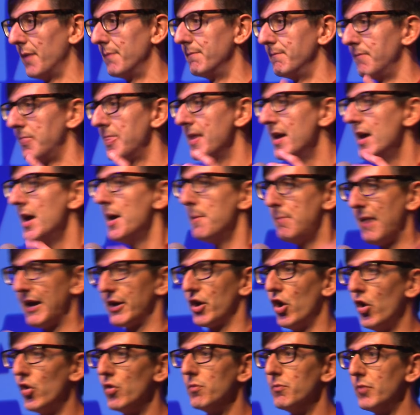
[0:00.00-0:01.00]
um, back
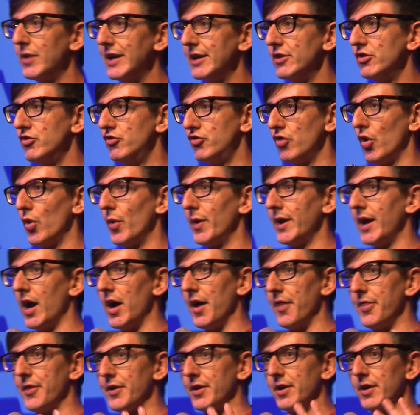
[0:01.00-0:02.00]
home we enjoy
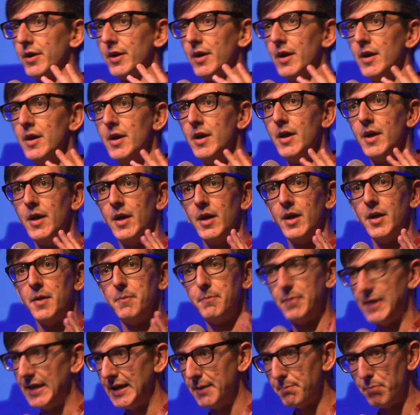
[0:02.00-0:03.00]
other
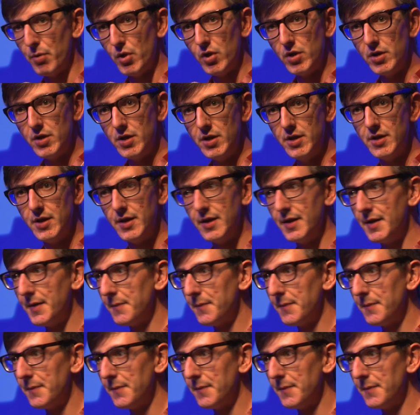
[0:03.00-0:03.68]
people.